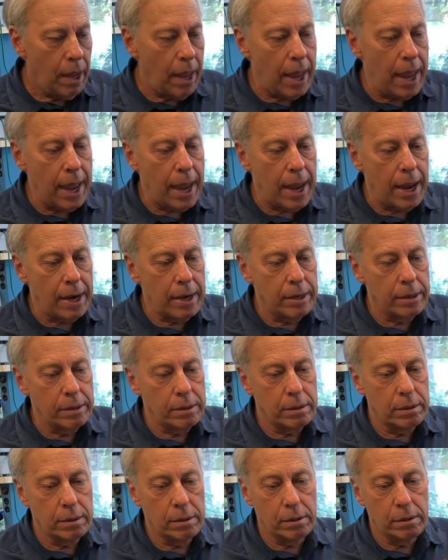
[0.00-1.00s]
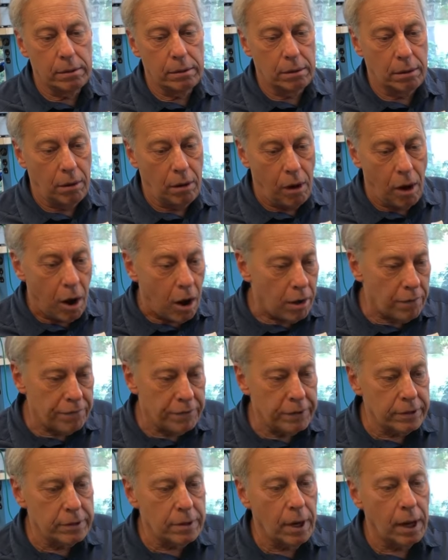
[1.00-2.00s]
And
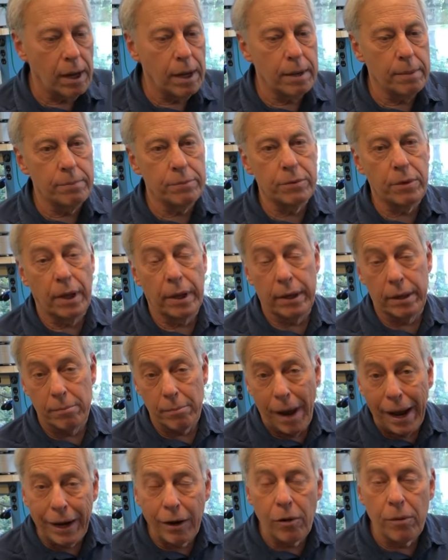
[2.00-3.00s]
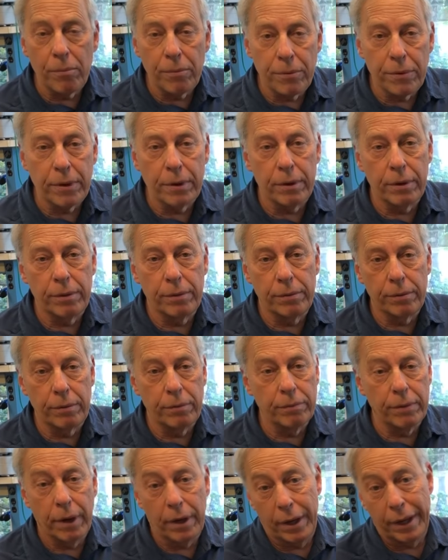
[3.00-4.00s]
oftentimes, like in my home theater,
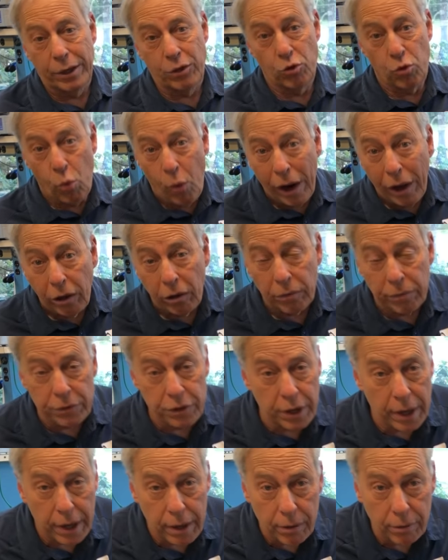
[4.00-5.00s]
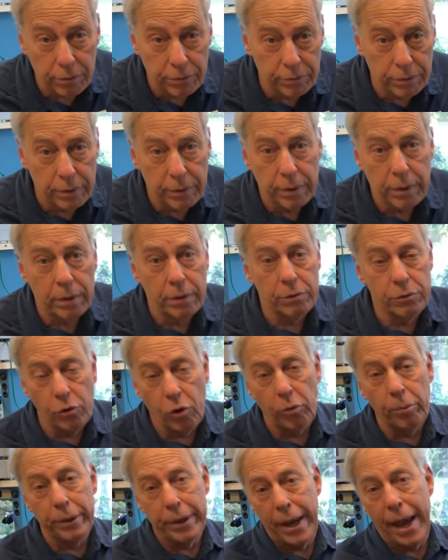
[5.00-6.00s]
you've got like 12 channels in the
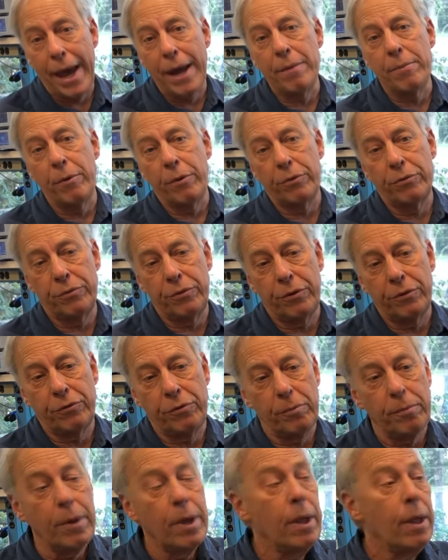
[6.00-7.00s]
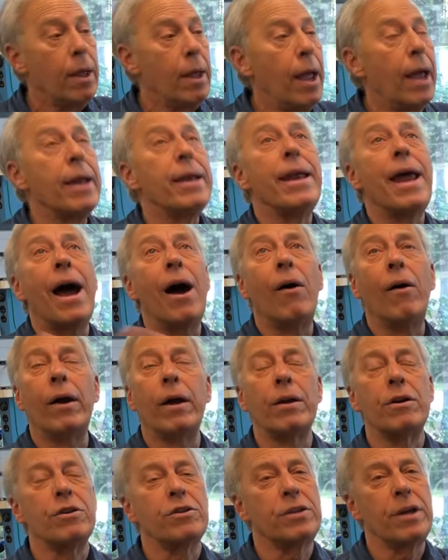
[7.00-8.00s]
Dolby Atmos system. And now I
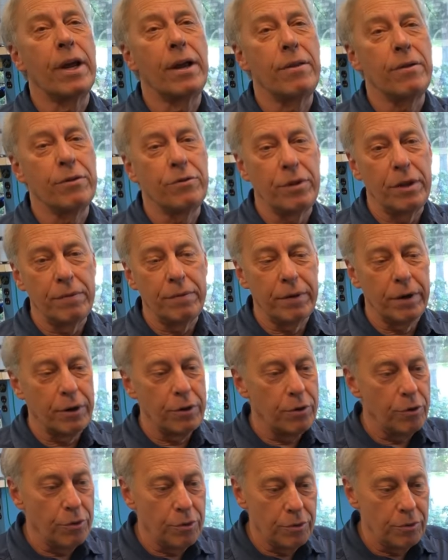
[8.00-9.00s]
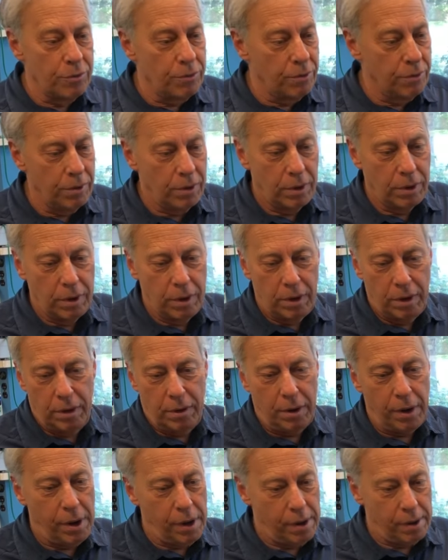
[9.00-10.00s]
understand there's even a new
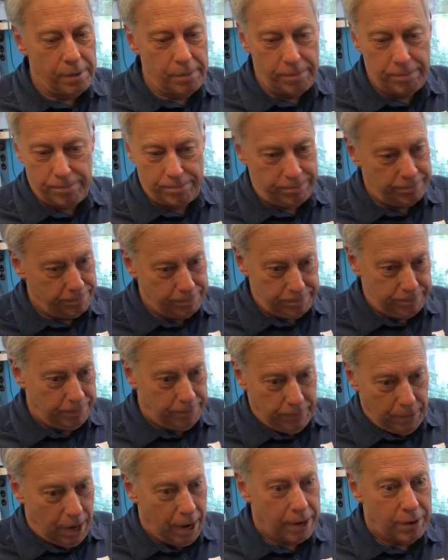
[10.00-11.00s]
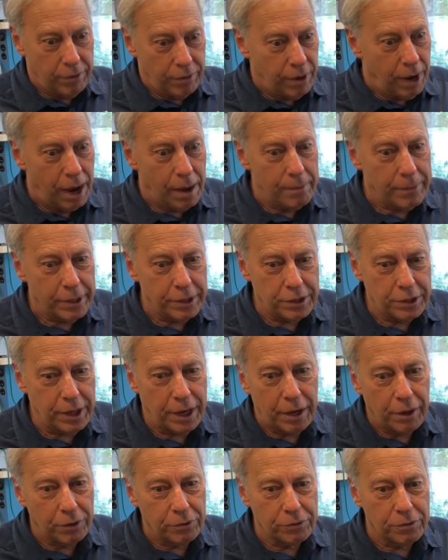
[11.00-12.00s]
uh, I don't know how many
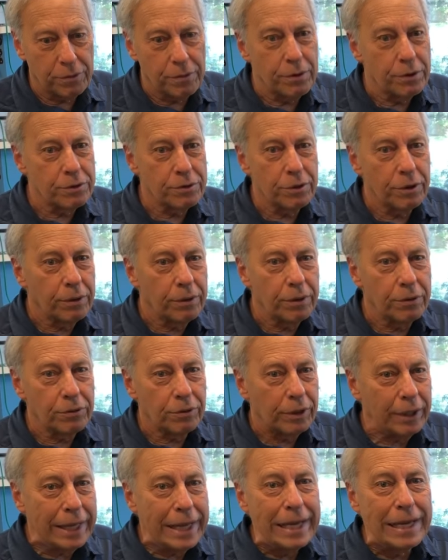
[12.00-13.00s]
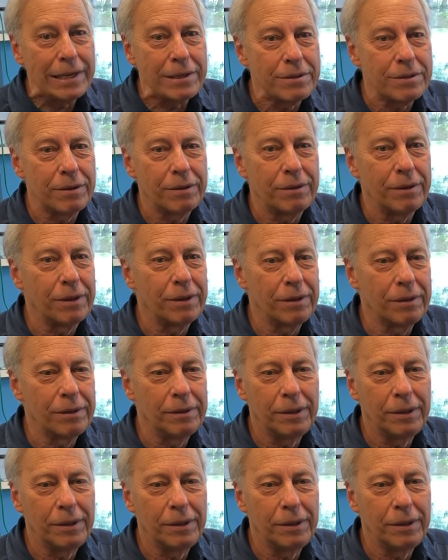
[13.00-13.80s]
channels are in this this latest uh,